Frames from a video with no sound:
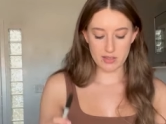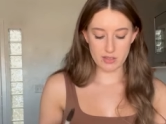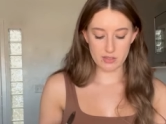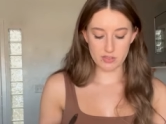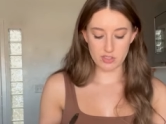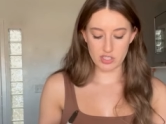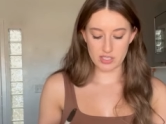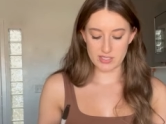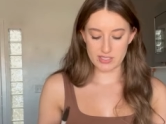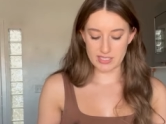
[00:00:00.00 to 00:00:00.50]

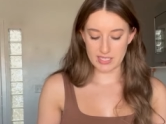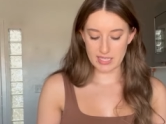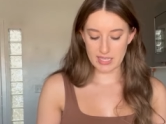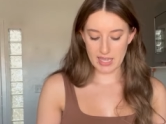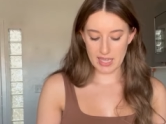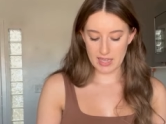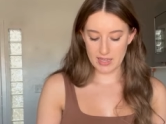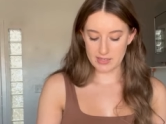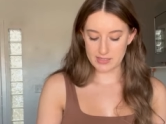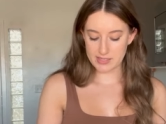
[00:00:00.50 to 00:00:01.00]
those just in
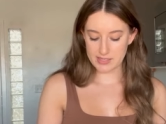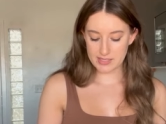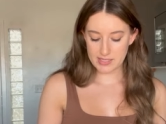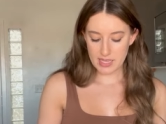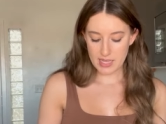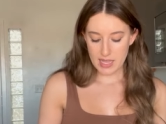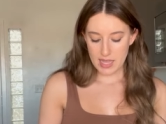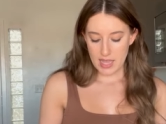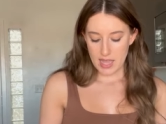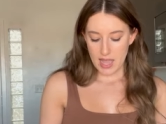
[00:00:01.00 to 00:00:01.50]
case.
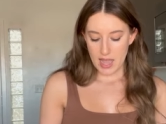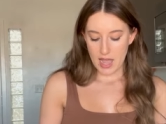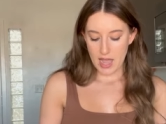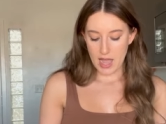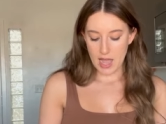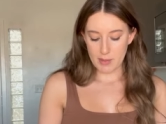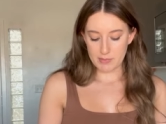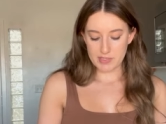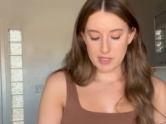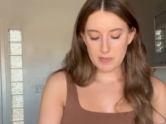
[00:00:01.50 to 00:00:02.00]

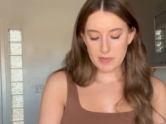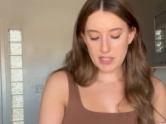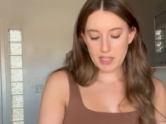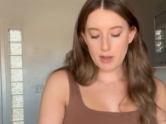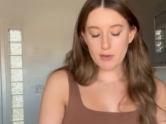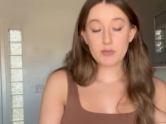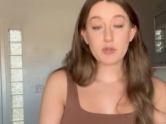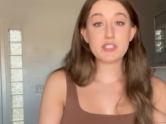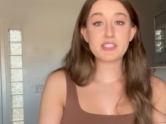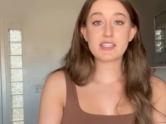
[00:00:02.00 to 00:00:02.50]
Something
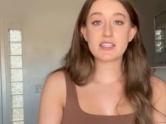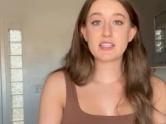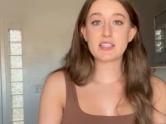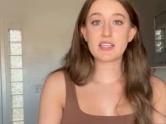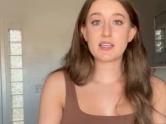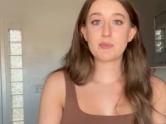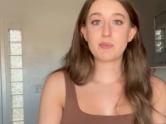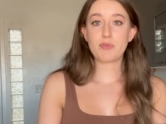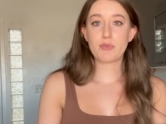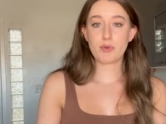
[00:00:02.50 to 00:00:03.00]
I've
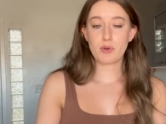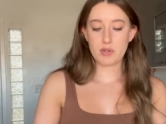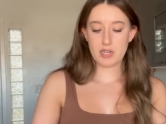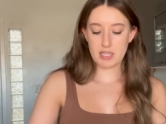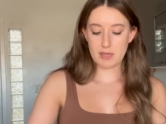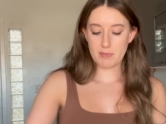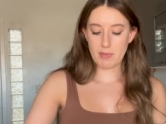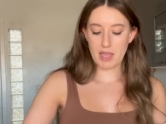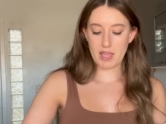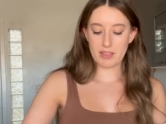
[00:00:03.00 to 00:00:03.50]
recently thrown
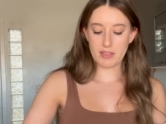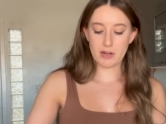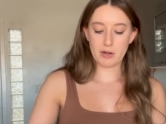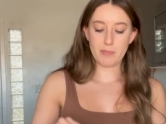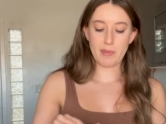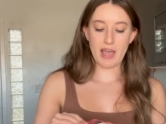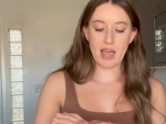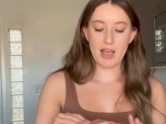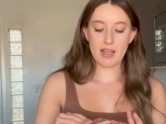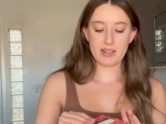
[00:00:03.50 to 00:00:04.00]
in my little
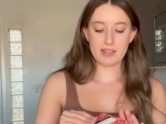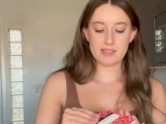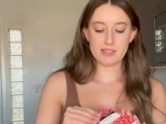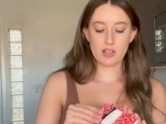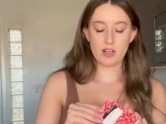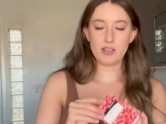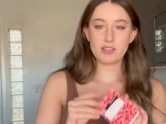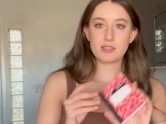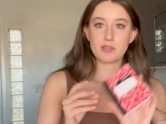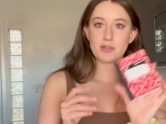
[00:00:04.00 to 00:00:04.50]
bag is
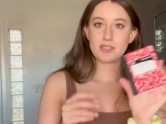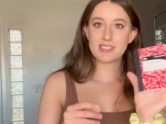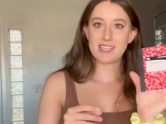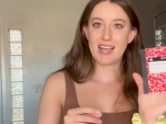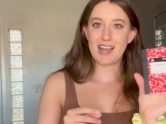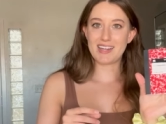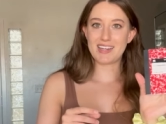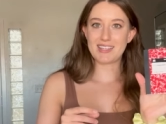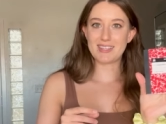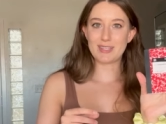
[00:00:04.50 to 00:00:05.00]
also a
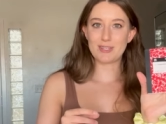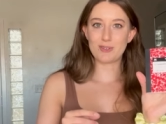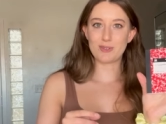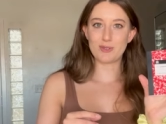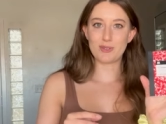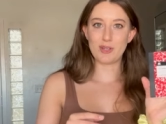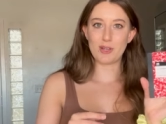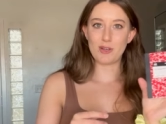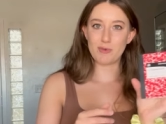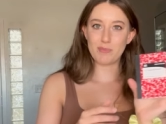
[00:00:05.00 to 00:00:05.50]
tiny little
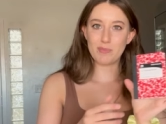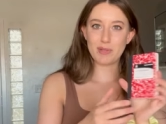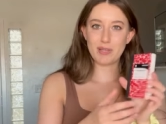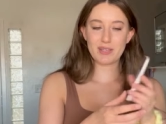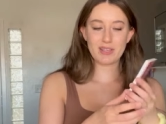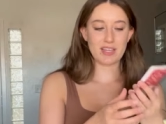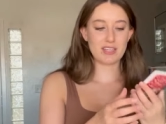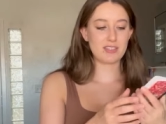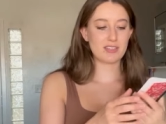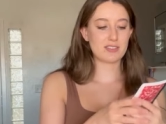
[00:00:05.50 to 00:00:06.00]

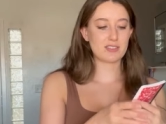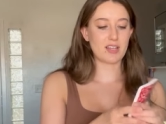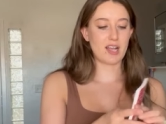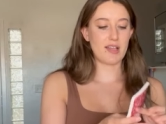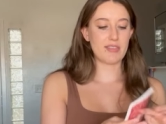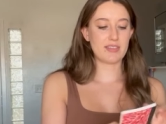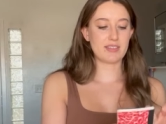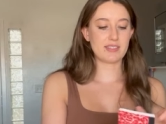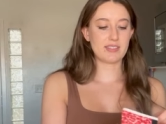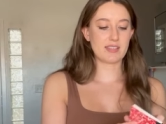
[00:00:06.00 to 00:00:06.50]
notebook. I just
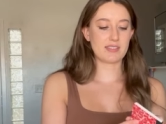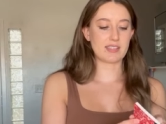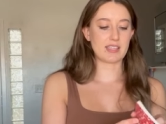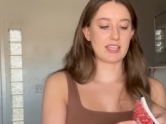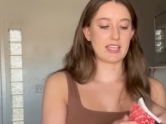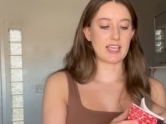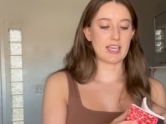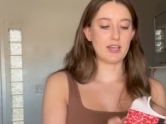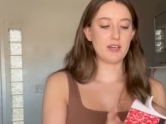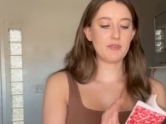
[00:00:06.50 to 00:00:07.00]
got this as a
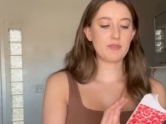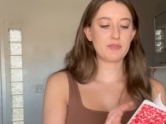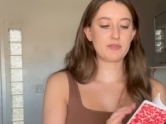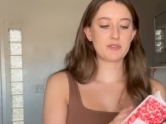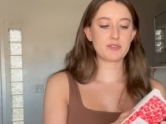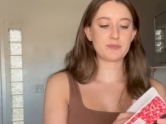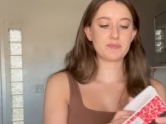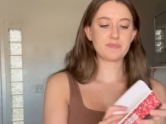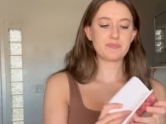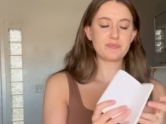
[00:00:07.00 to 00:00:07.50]
gift.